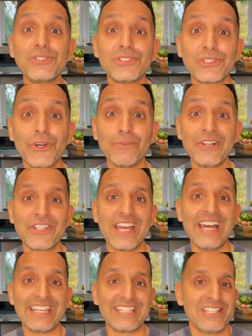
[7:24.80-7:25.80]
you so much,
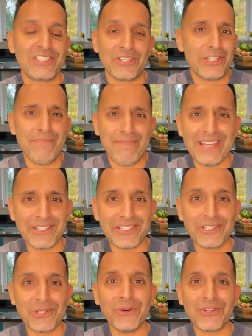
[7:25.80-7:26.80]
and such a pleasure
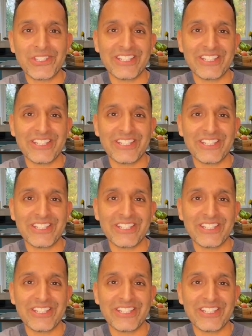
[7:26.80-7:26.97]
to talk to